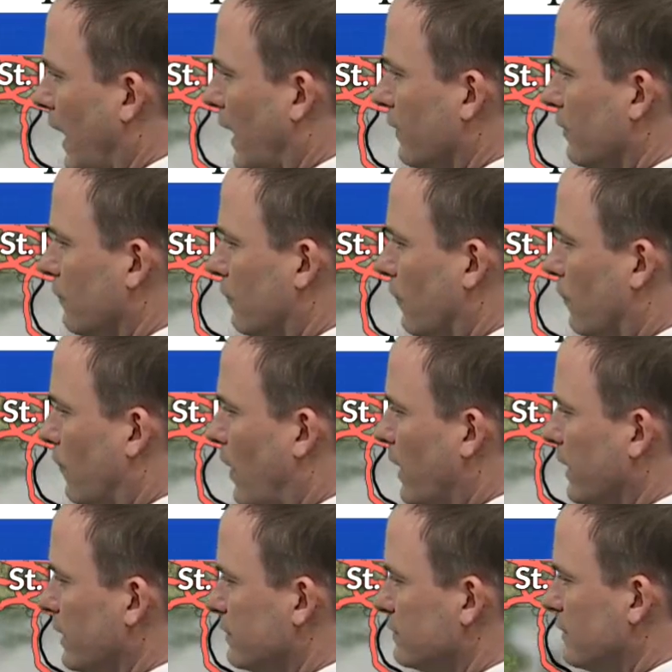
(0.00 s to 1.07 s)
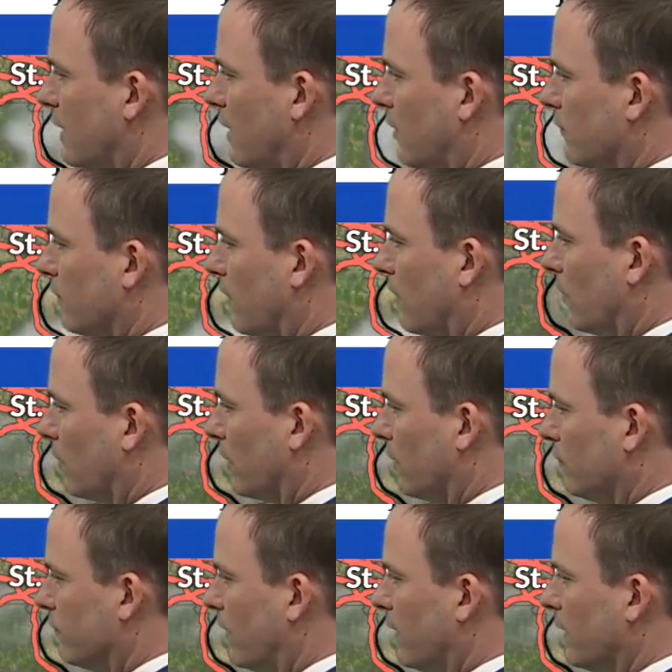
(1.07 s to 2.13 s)
And then for Friday itself, uh, we're going to
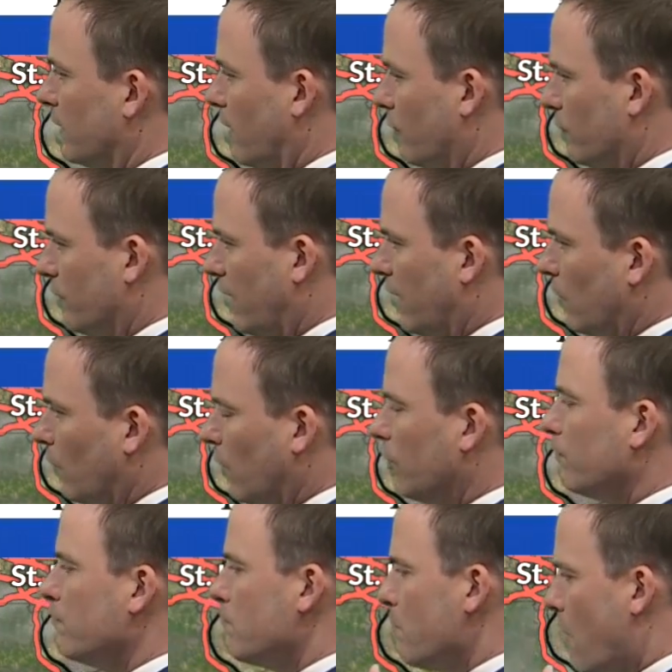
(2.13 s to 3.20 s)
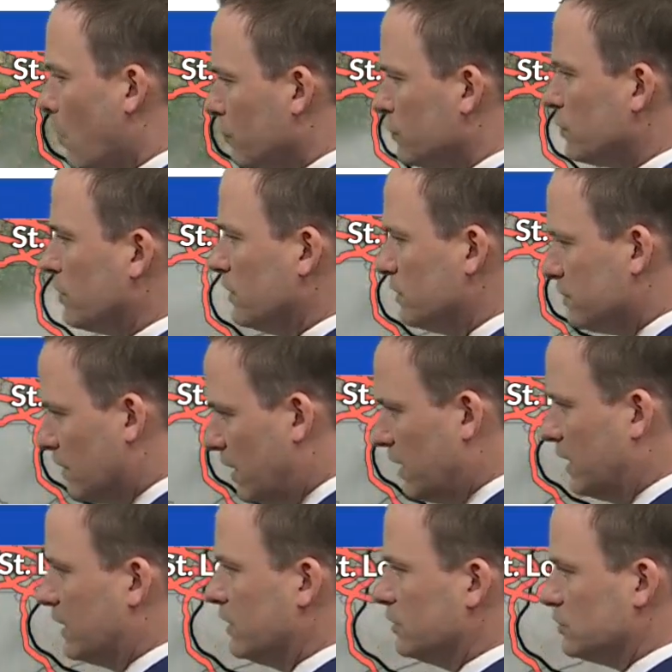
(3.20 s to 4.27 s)
find another day with mostly sunny
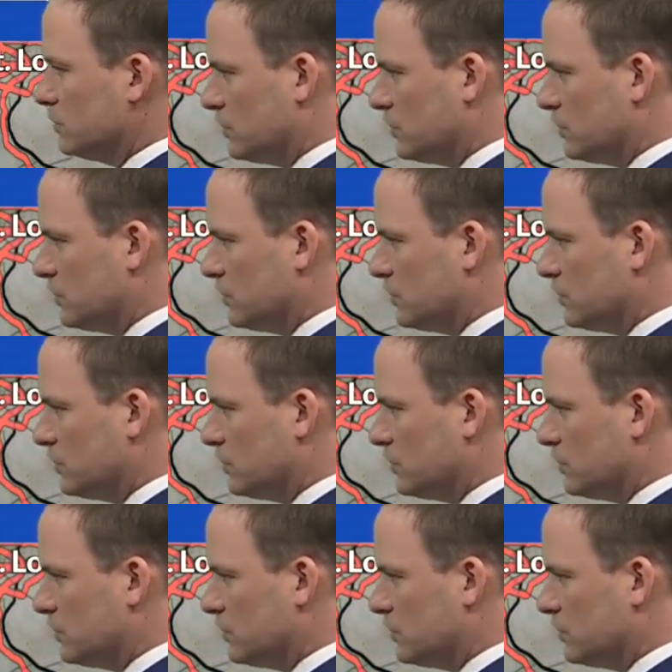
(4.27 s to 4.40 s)
conditions.